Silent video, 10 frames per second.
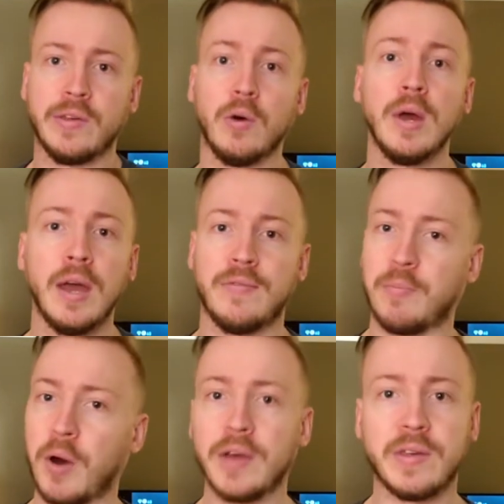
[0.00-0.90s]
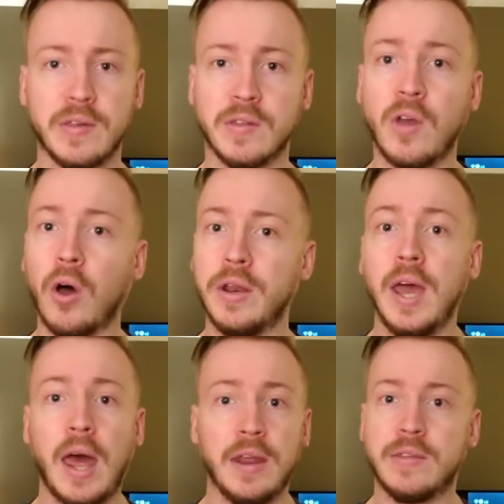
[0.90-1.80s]
So if the process is done,
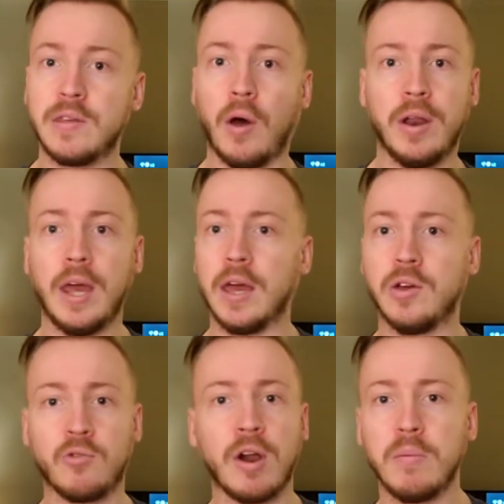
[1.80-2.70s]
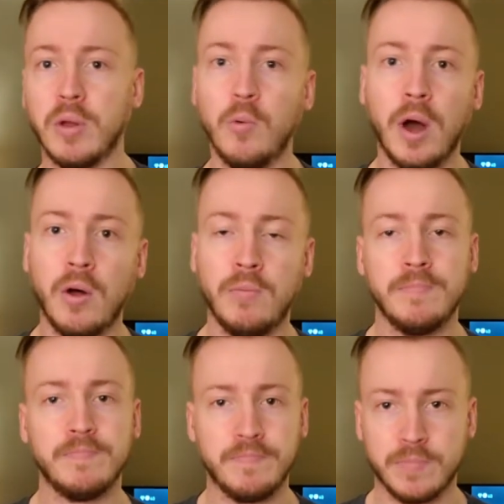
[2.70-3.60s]
and it's done incredibly well,
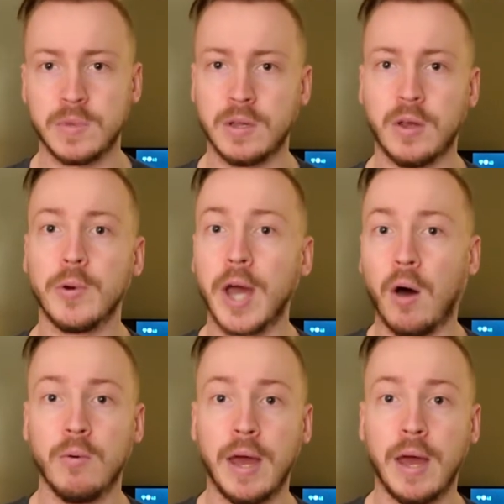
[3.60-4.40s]
there we go.